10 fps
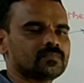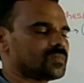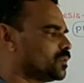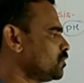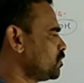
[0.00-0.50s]

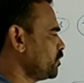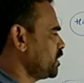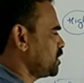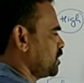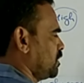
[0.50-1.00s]
due to
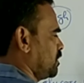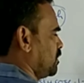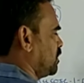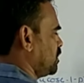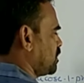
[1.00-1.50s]
which
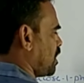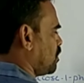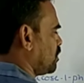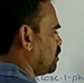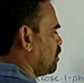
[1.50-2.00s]
this
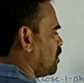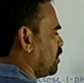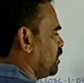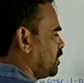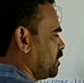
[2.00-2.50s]
outer
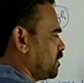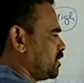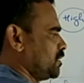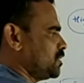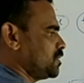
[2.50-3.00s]
wall
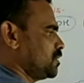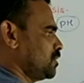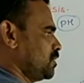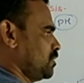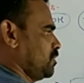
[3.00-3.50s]
it is
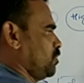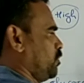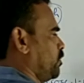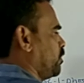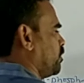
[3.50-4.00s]

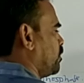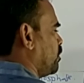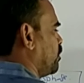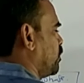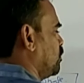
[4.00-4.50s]

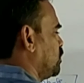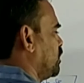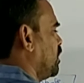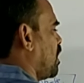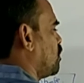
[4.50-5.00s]

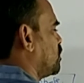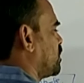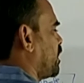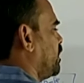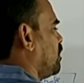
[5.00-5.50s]
pushed
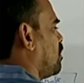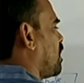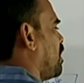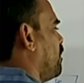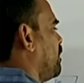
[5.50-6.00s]
outside or
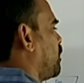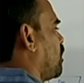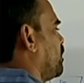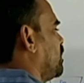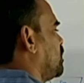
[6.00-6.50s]
away
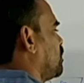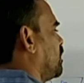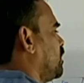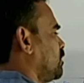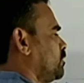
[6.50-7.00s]
from each
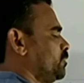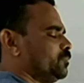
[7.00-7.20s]
other,